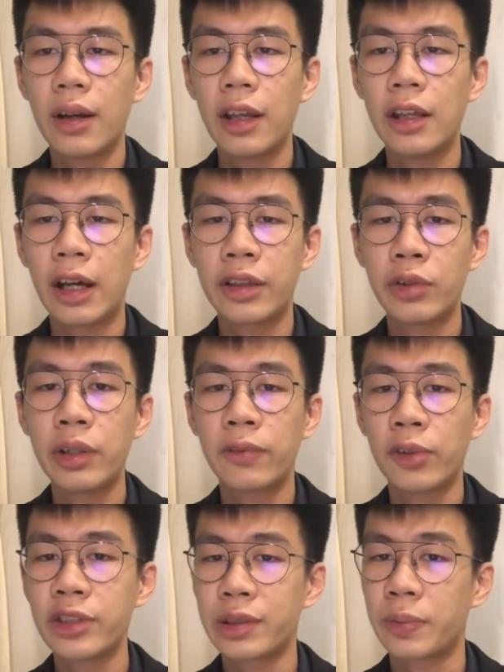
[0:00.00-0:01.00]
undue
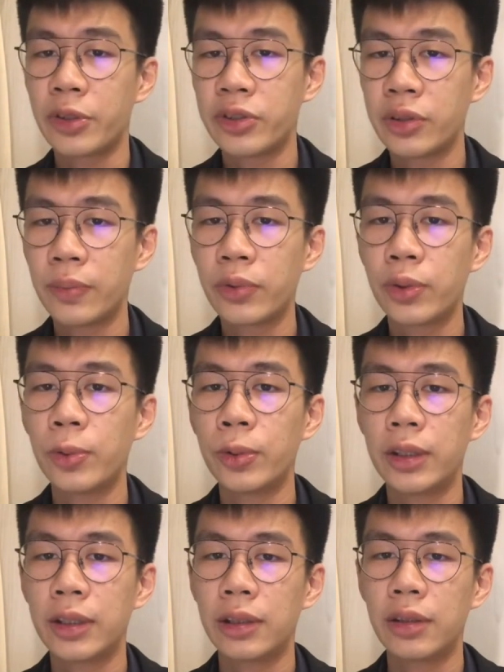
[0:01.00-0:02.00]
influence is presumed
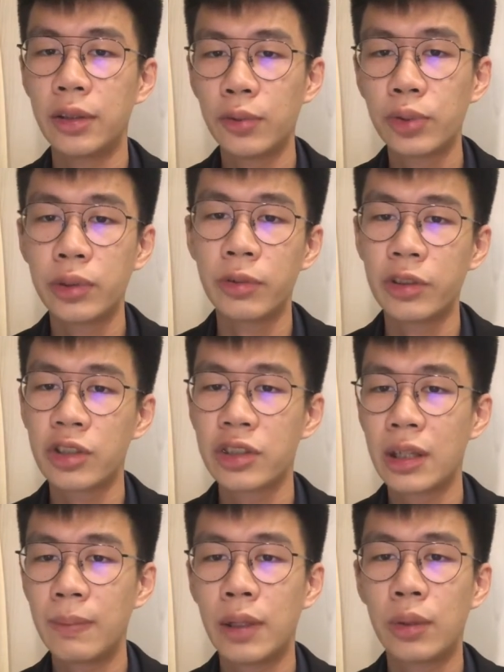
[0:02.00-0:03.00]
due to the
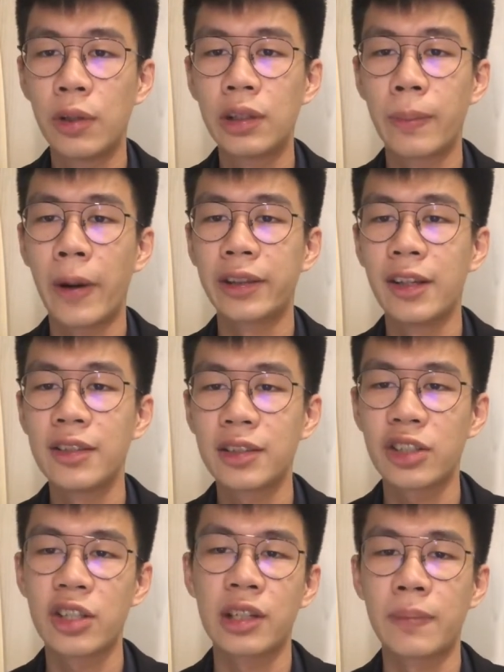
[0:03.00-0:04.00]
relationship between the parties,
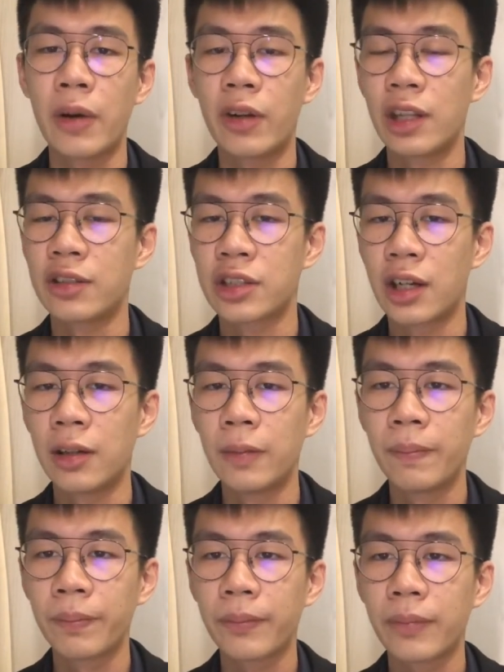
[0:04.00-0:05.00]
such as a parent and child,